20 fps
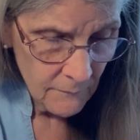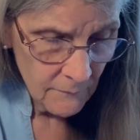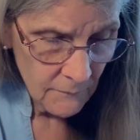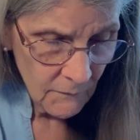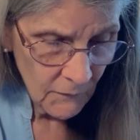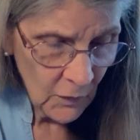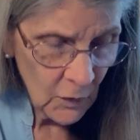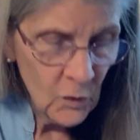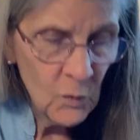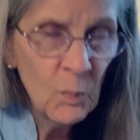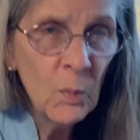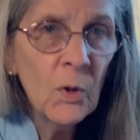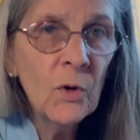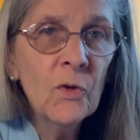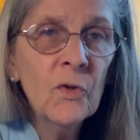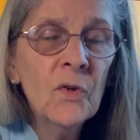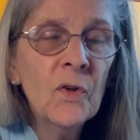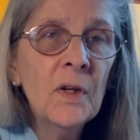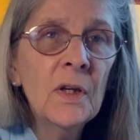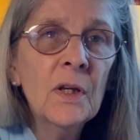this
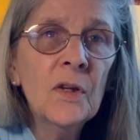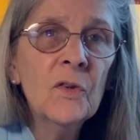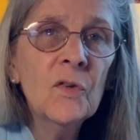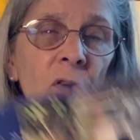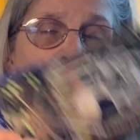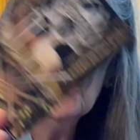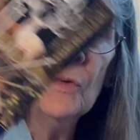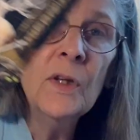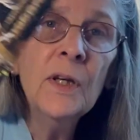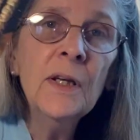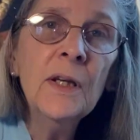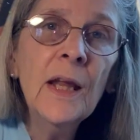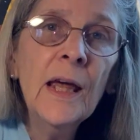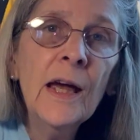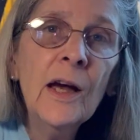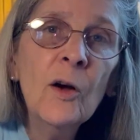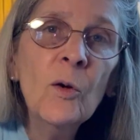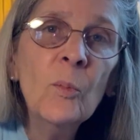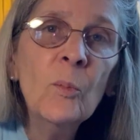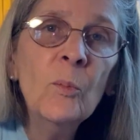person is only
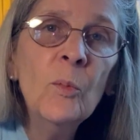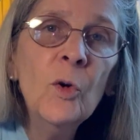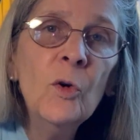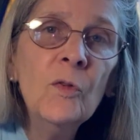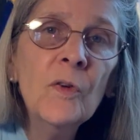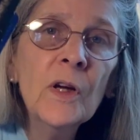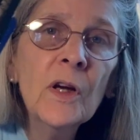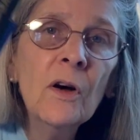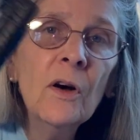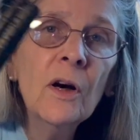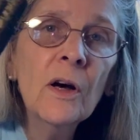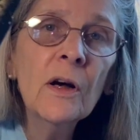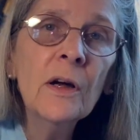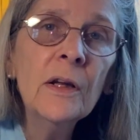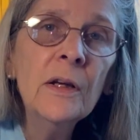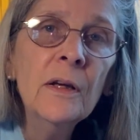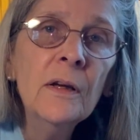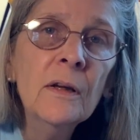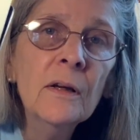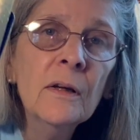now moving
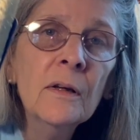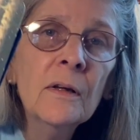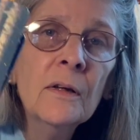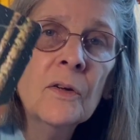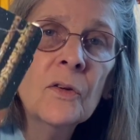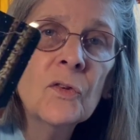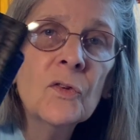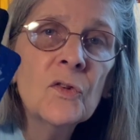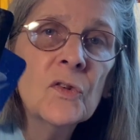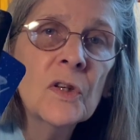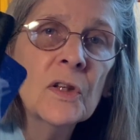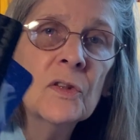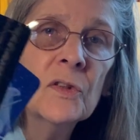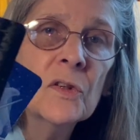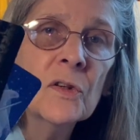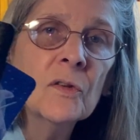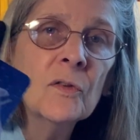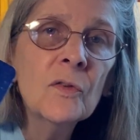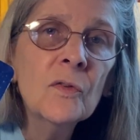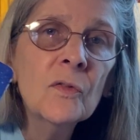on, Six
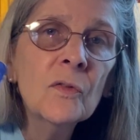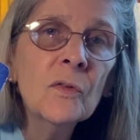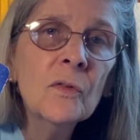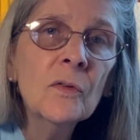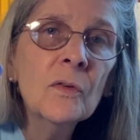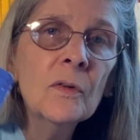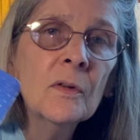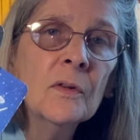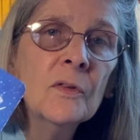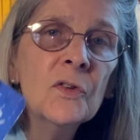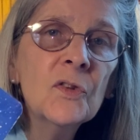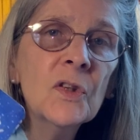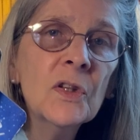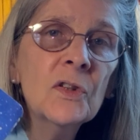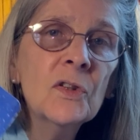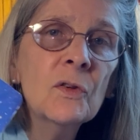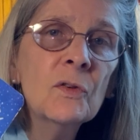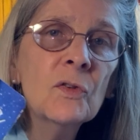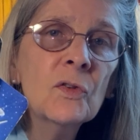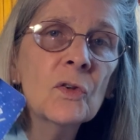of
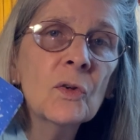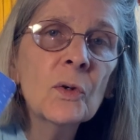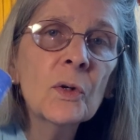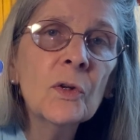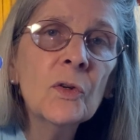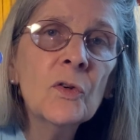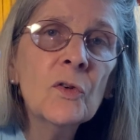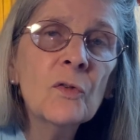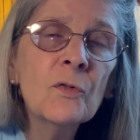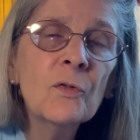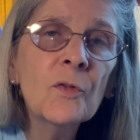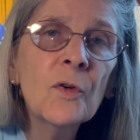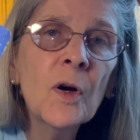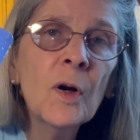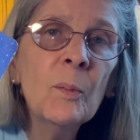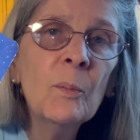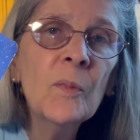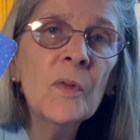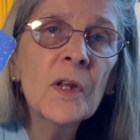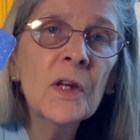Swords,
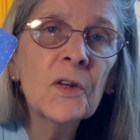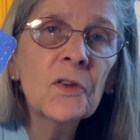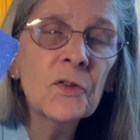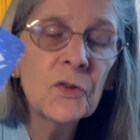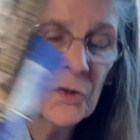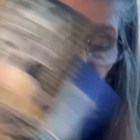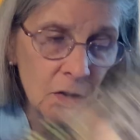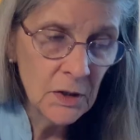from this